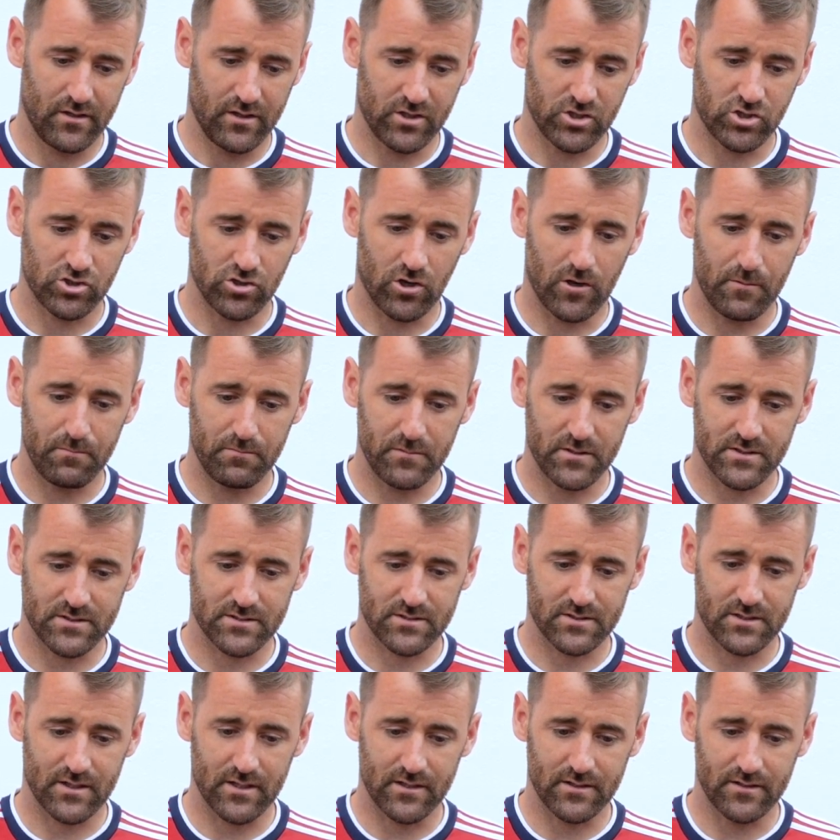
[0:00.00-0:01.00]
the
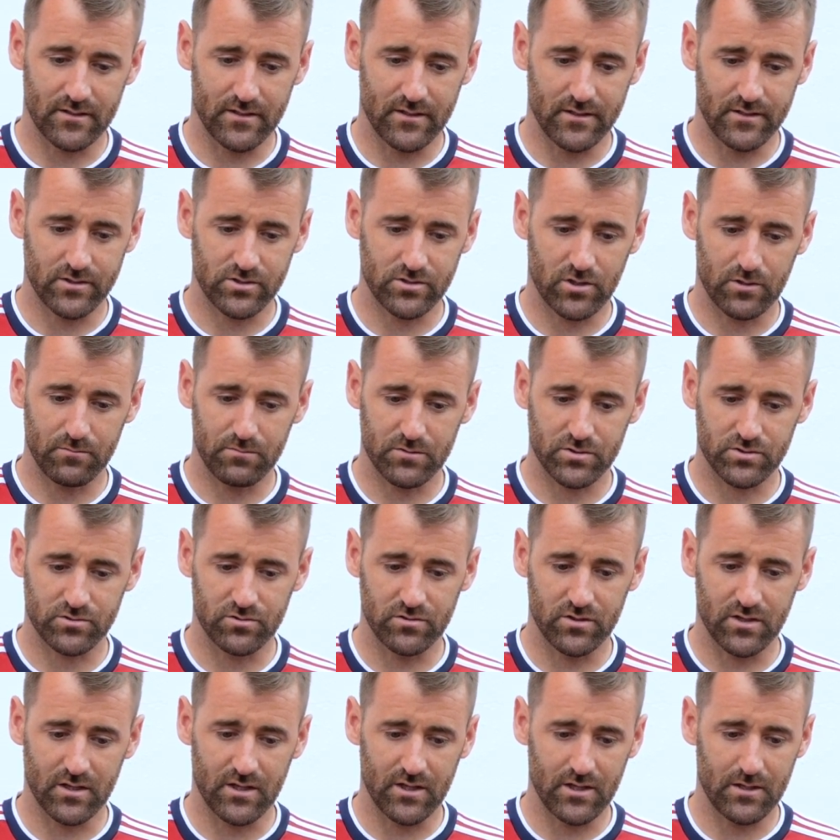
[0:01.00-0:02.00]
sharpness, getting the sharpness
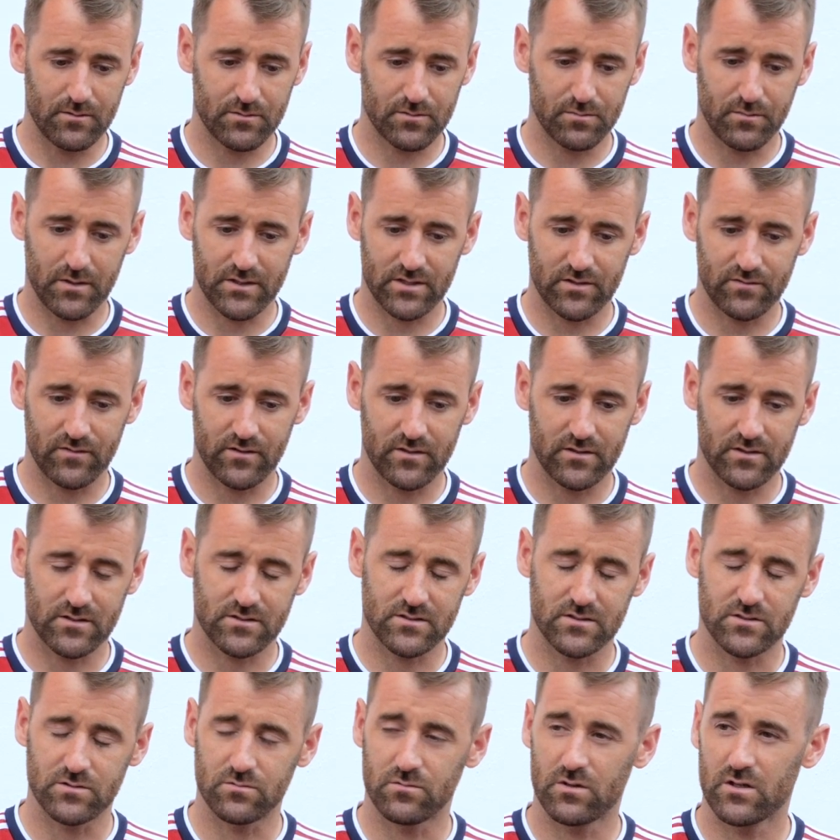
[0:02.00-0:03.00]
through the games, match
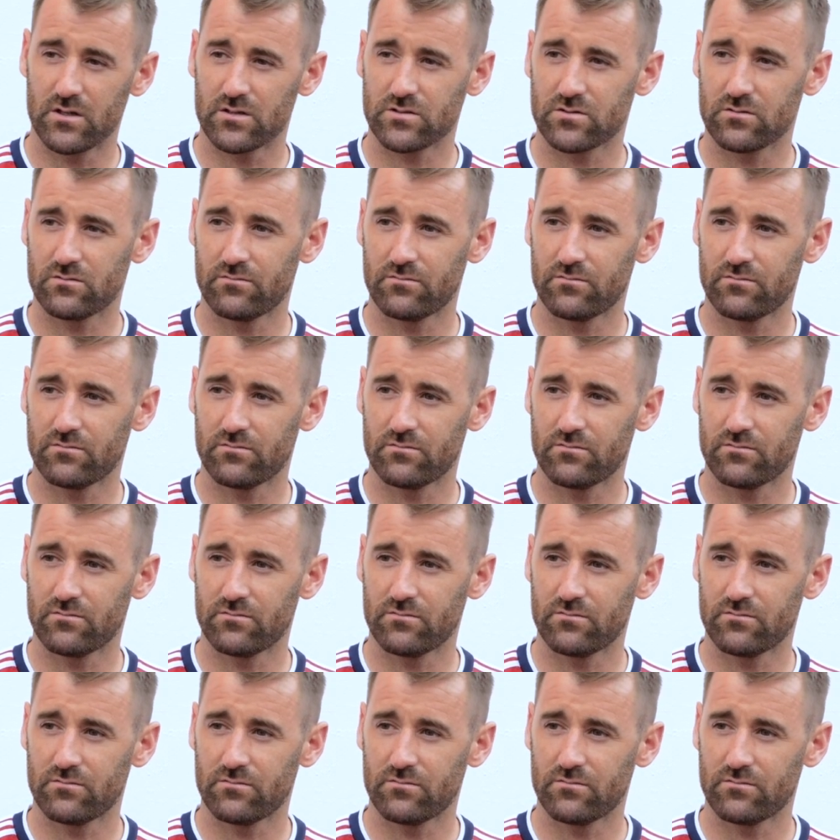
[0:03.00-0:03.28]
fitness as well.